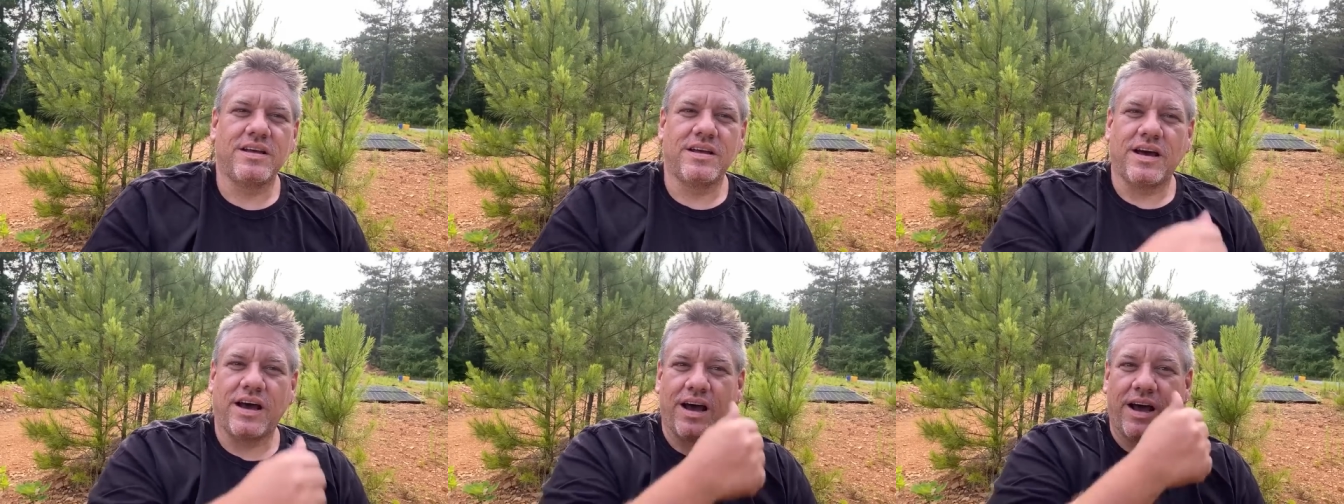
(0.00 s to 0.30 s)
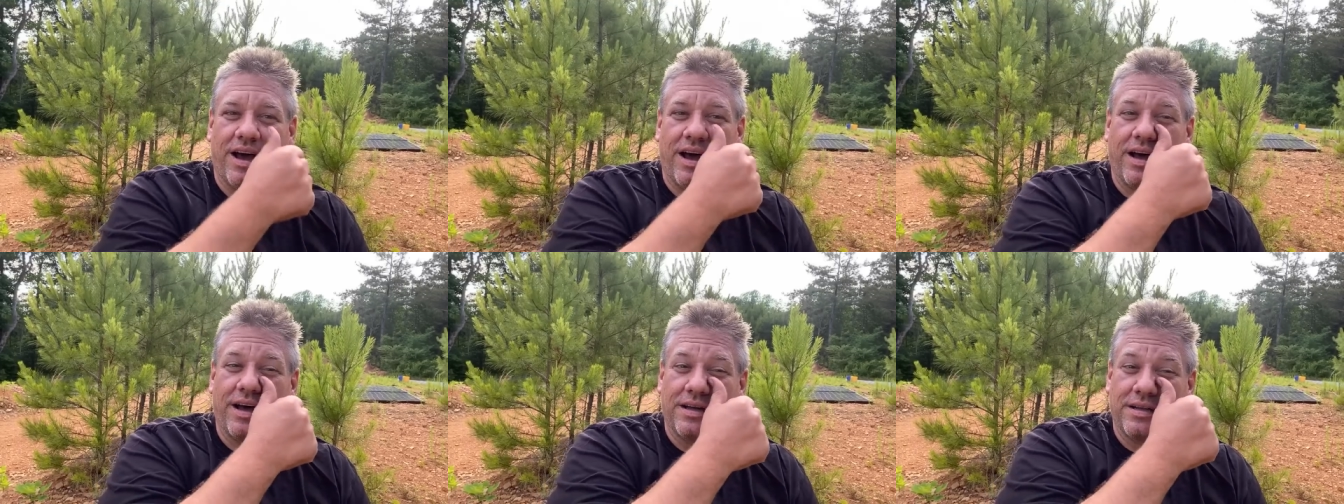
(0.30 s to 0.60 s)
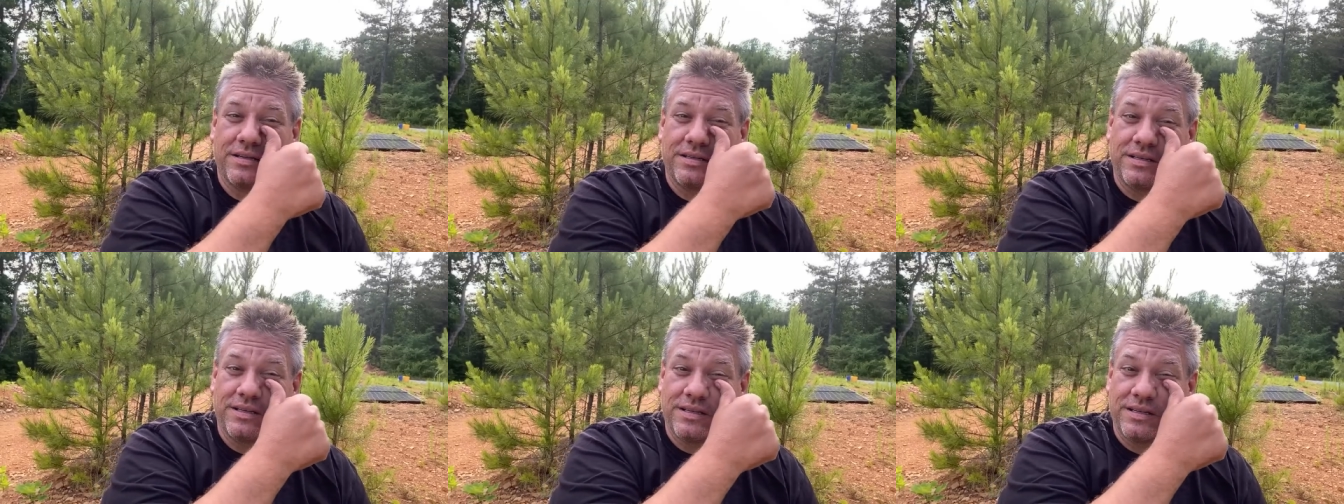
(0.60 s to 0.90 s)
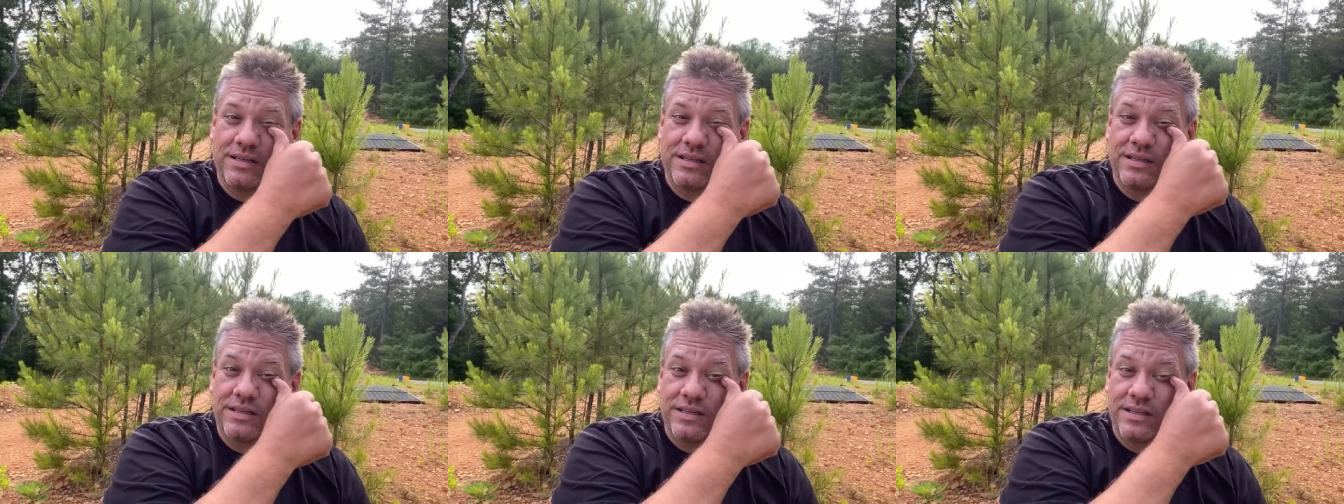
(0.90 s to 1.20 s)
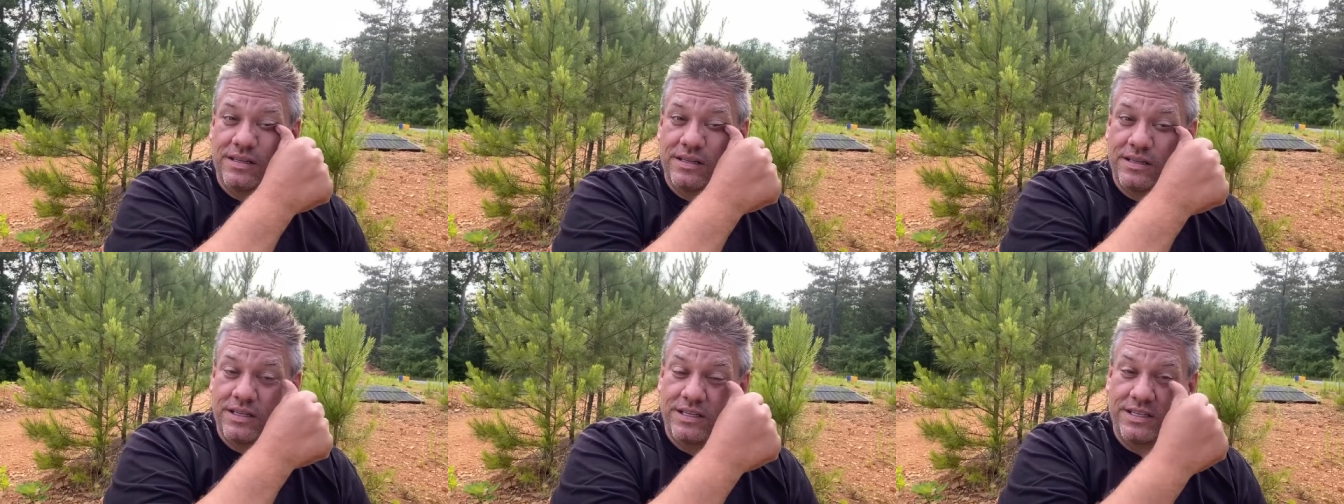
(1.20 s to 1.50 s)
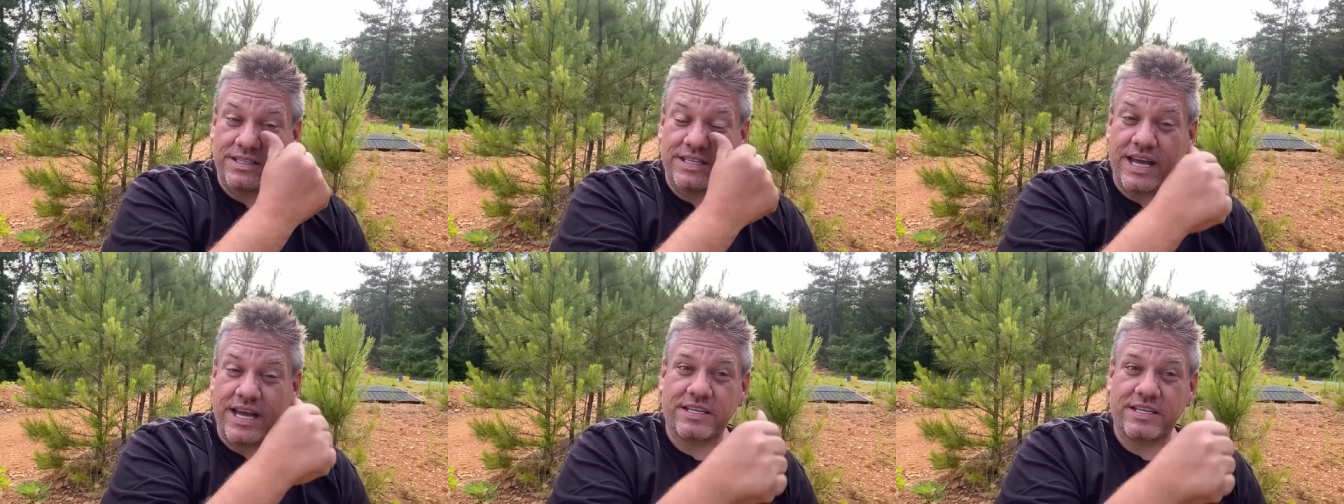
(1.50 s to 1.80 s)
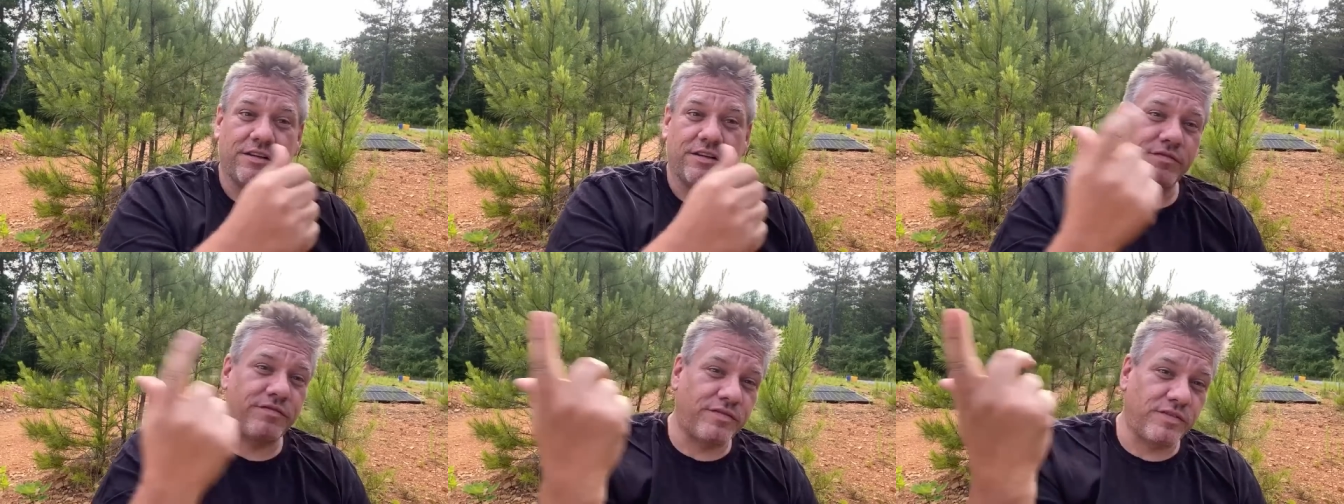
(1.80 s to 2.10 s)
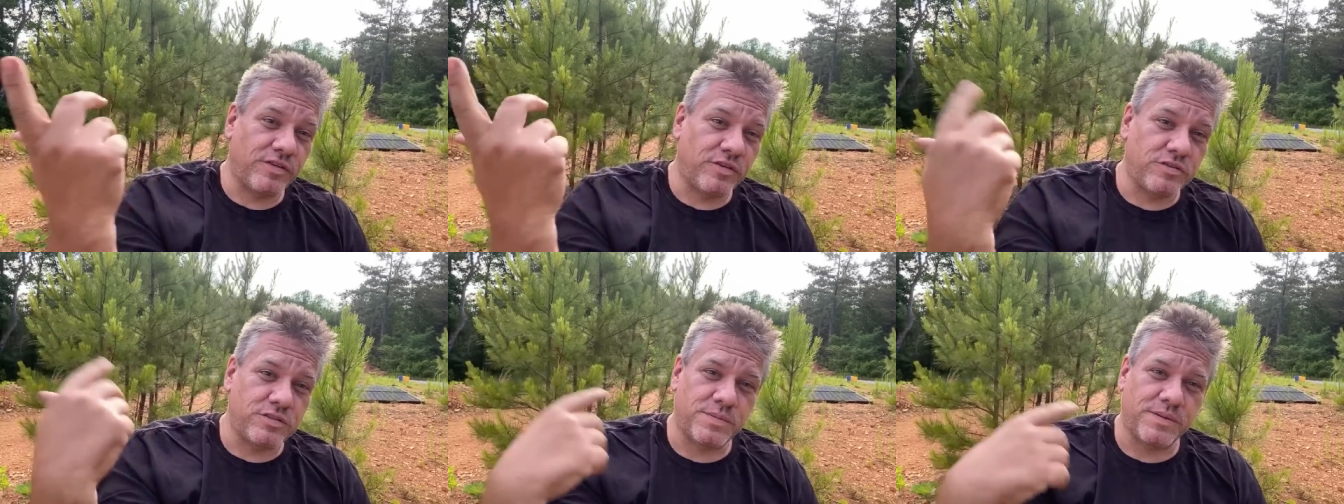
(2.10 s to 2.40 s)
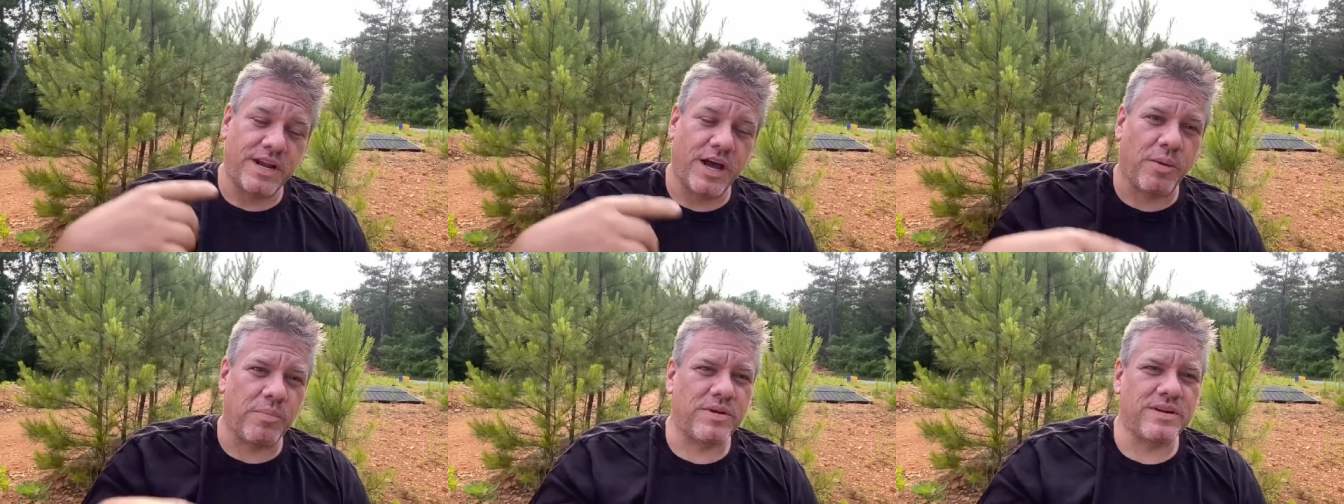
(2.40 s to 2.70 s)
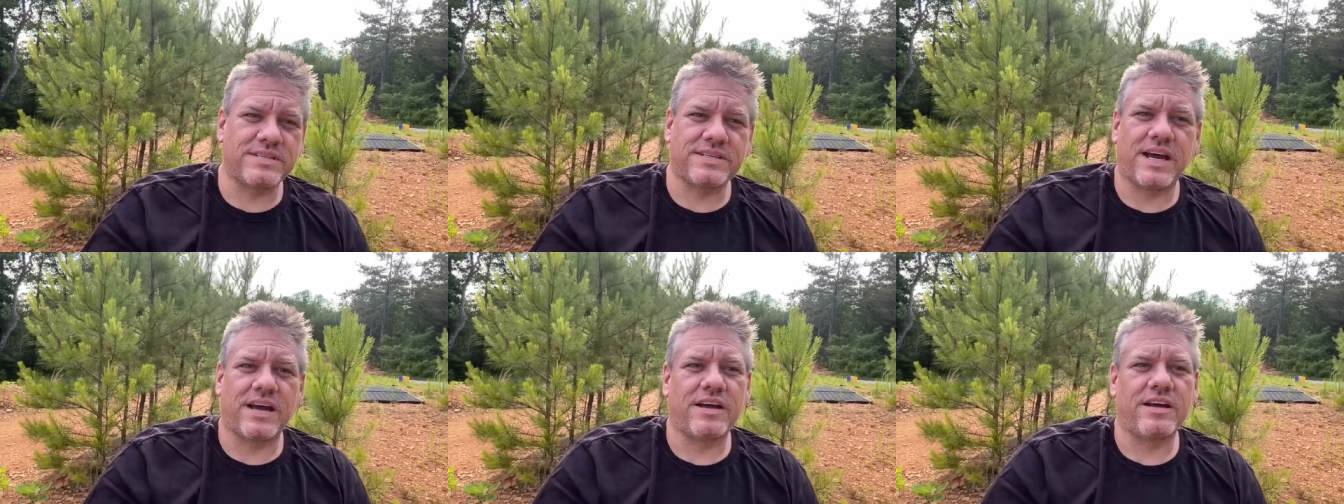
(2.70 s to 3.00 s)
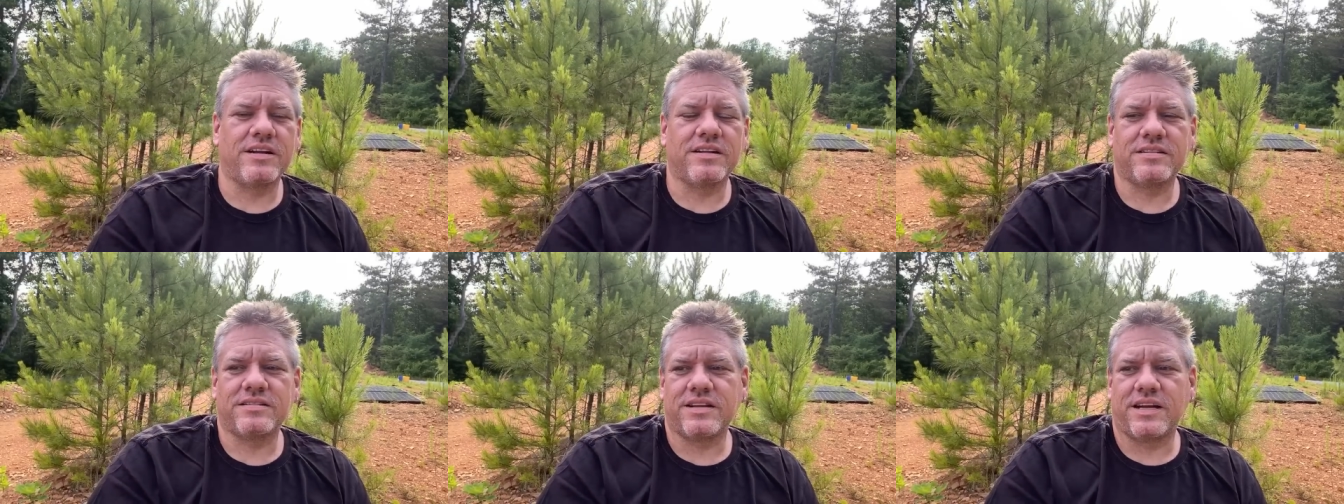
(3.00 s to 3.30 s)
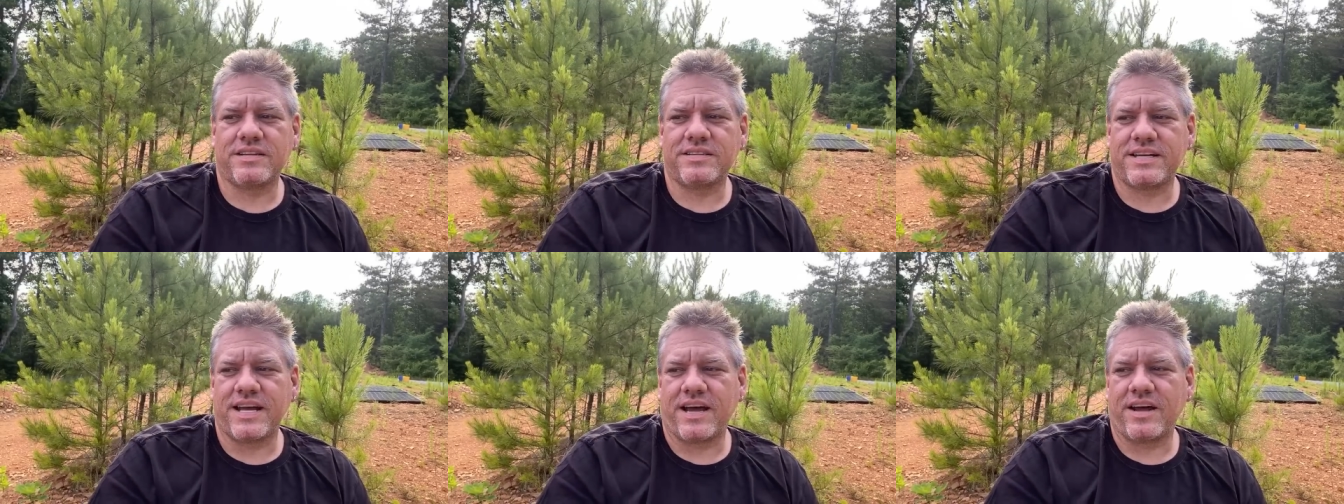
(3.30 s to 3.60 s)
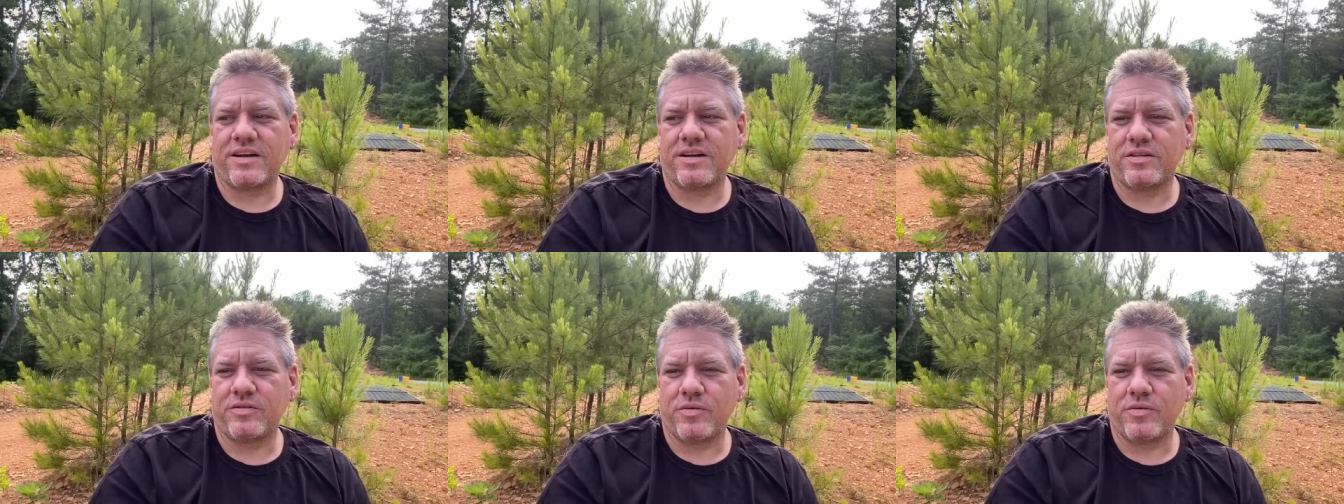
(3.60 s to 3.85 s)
The detective who's been helping us out here in town,